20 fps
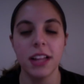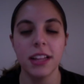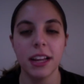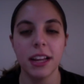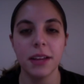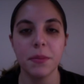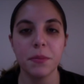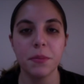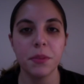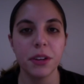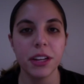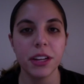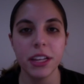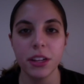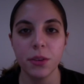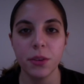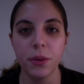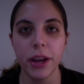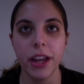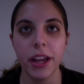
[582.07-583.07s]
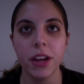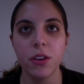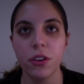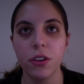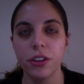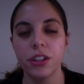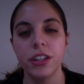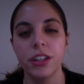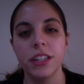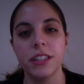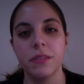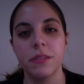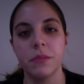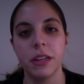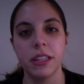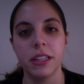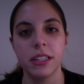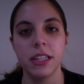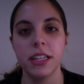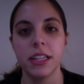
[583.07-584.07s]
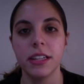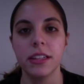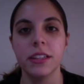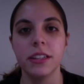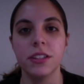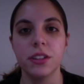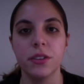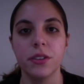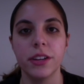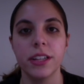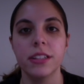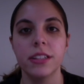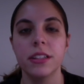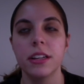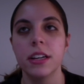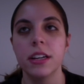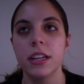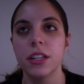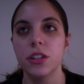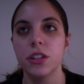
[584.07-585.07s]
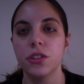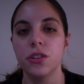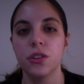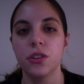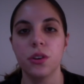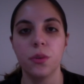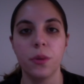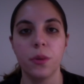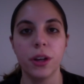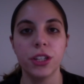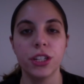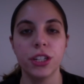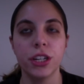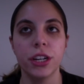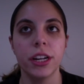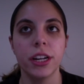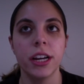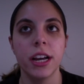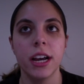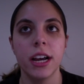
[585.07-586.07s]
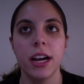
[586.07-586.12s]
like, but either way, Gordon is amazing in this series, you should go watch it.